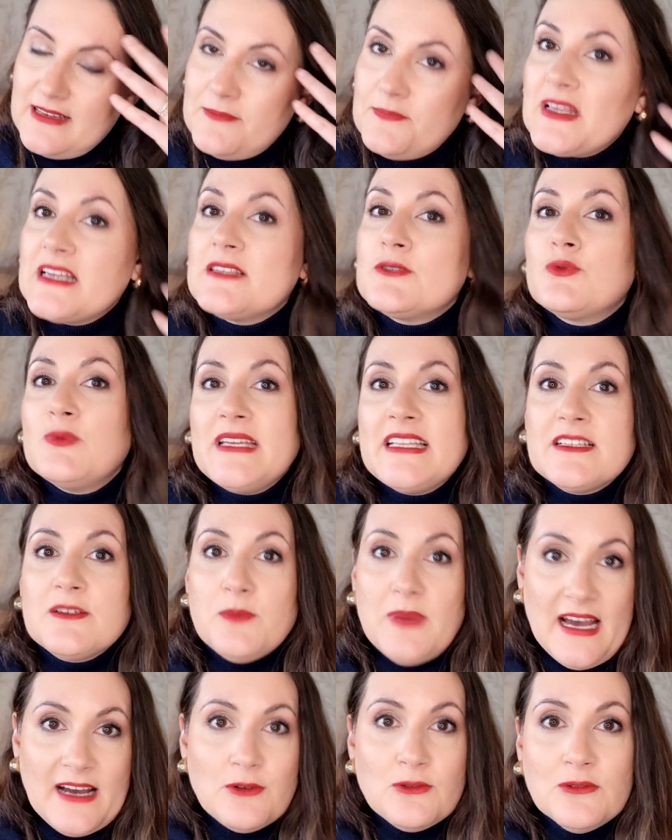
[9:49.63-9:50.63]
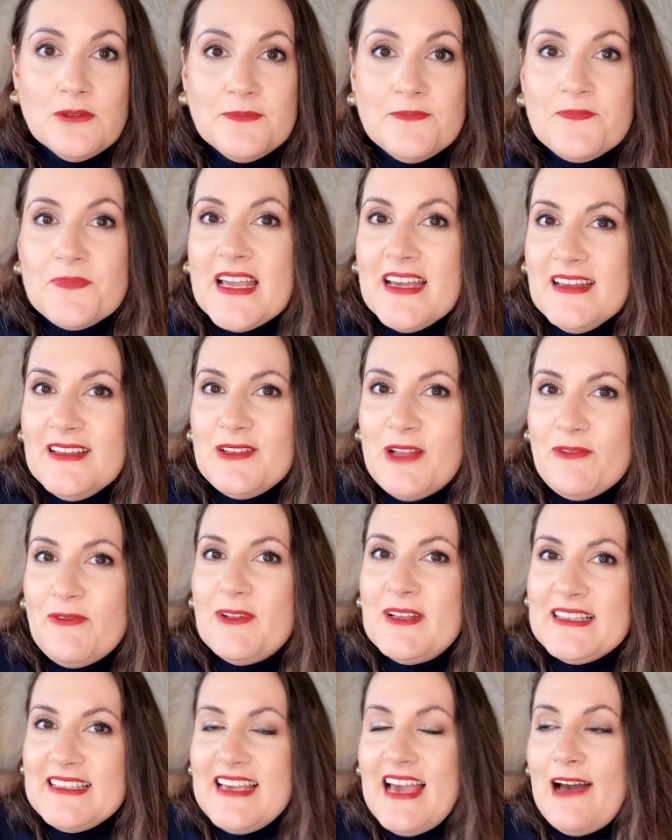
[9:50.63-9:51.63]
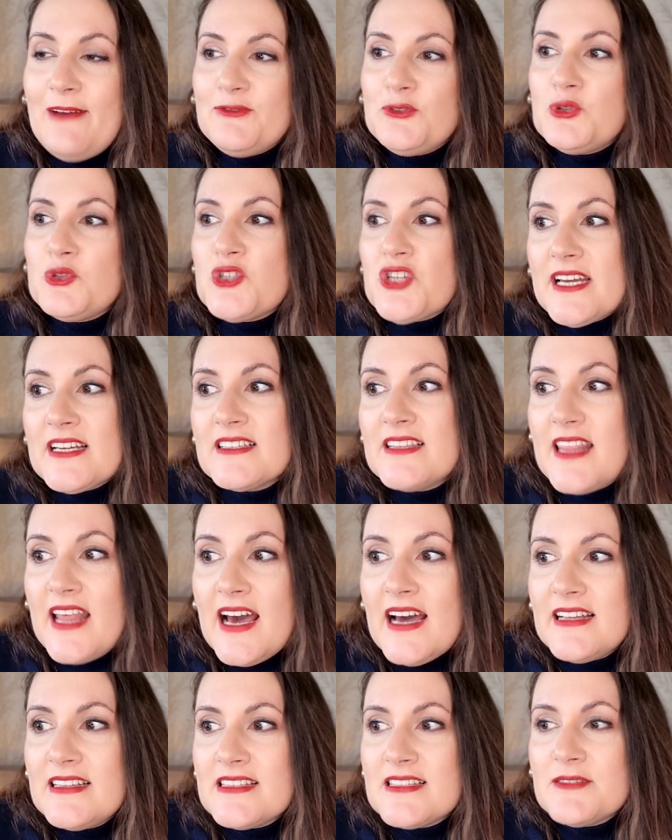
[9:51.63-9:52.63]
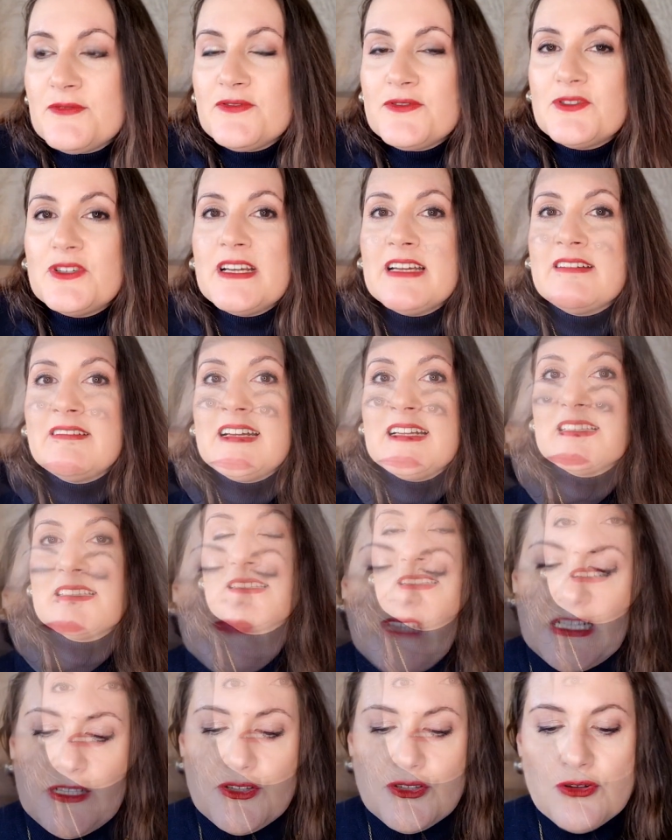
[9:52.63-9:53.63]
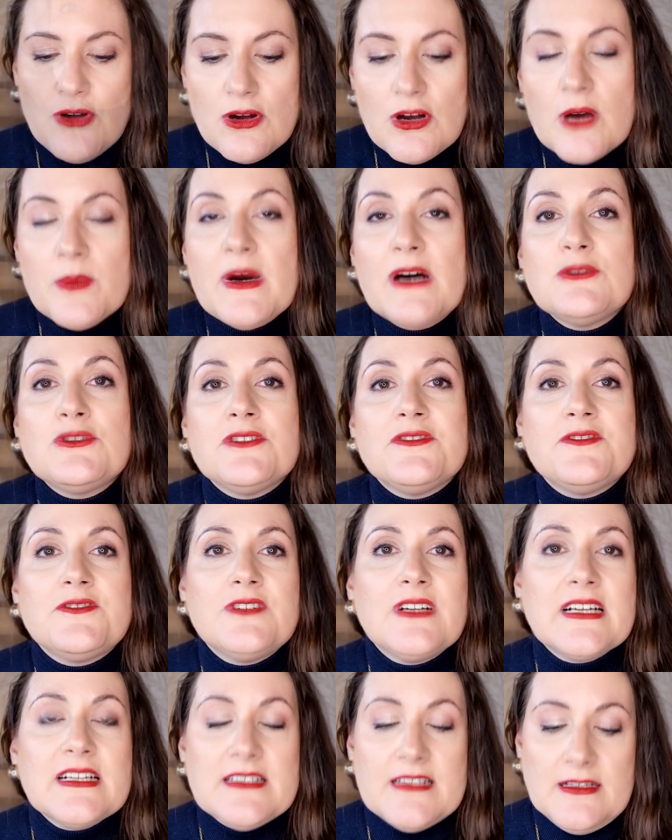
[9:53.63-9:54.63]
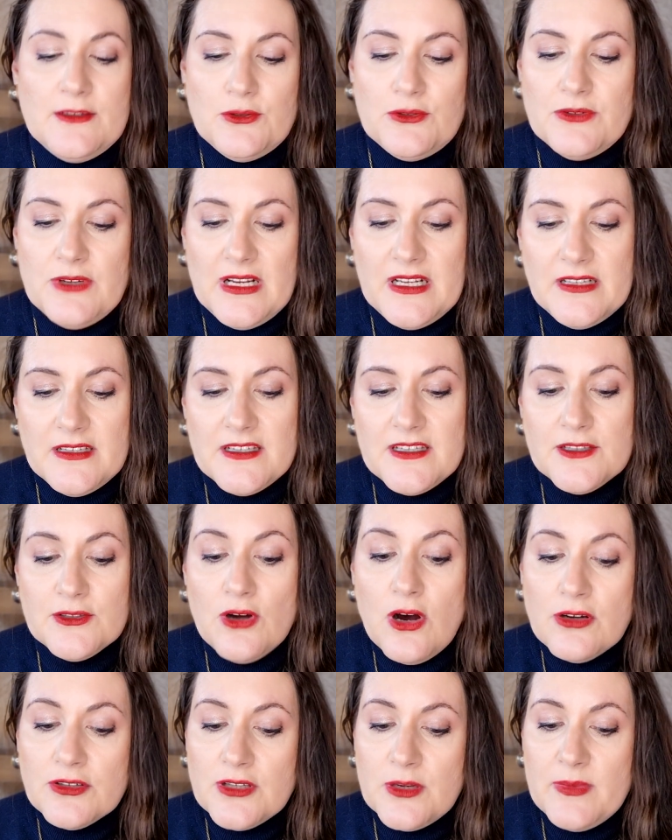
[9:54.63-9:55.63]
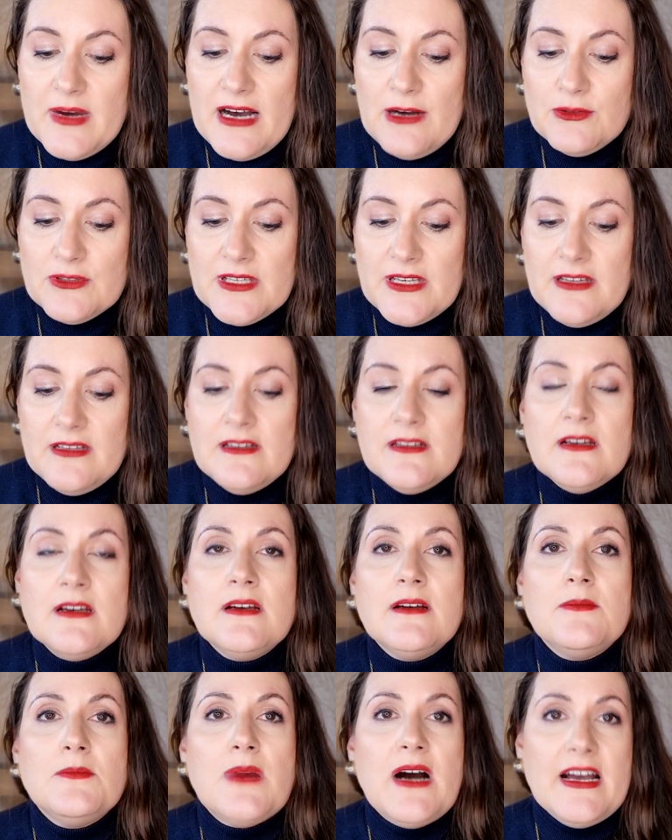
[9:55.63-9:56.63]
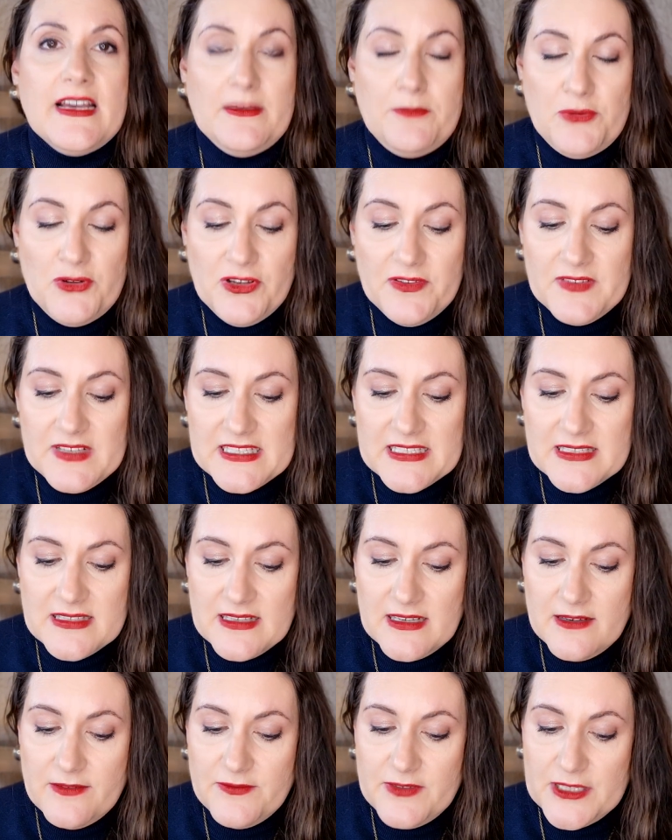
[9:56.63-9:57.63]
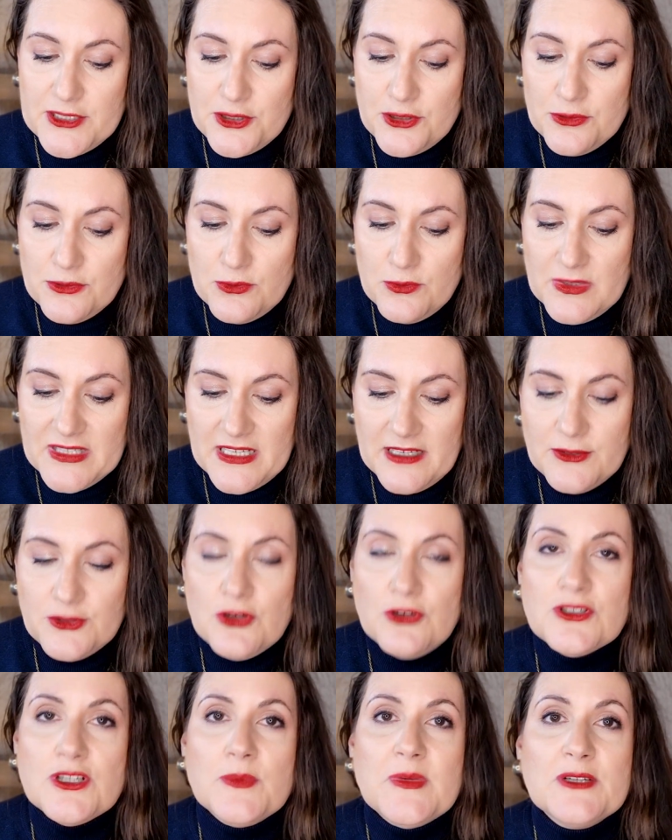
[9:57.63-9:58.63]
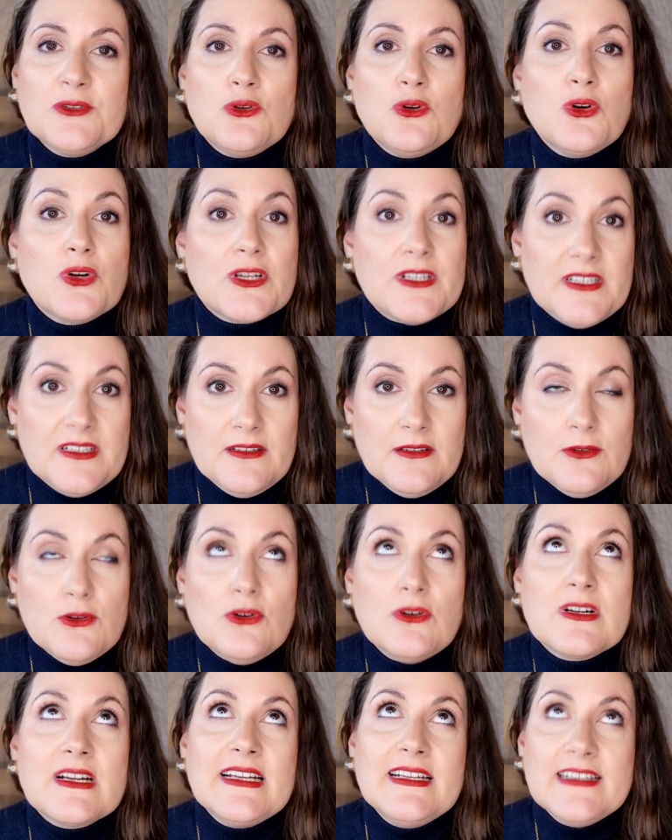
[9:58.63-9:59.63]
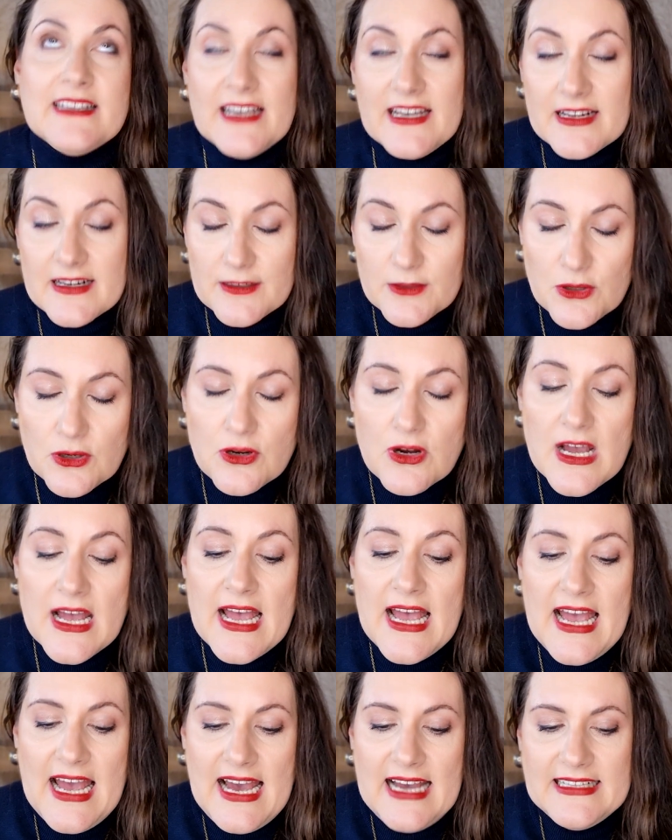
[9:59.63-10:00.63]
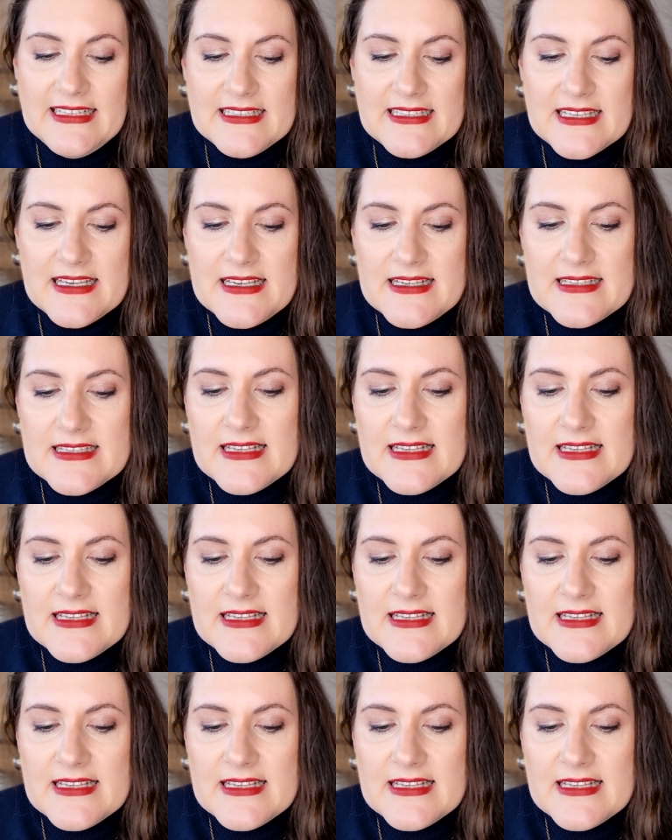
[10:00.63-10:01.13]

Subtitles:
sweet tobacco. Definitely have to check that fragrance. Let's talk about a fragrance that I already talked about in my previous video when I talked about Correterno, and it is